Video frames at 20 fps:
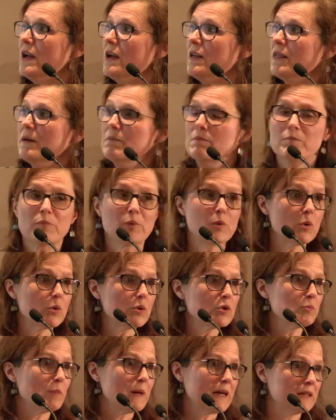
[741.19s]
than
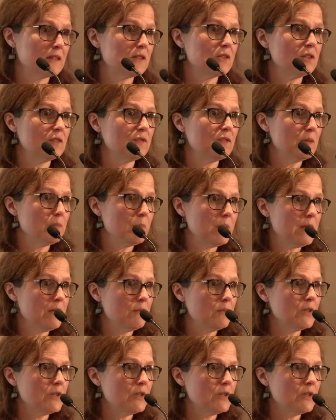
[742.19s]
broadband UVB,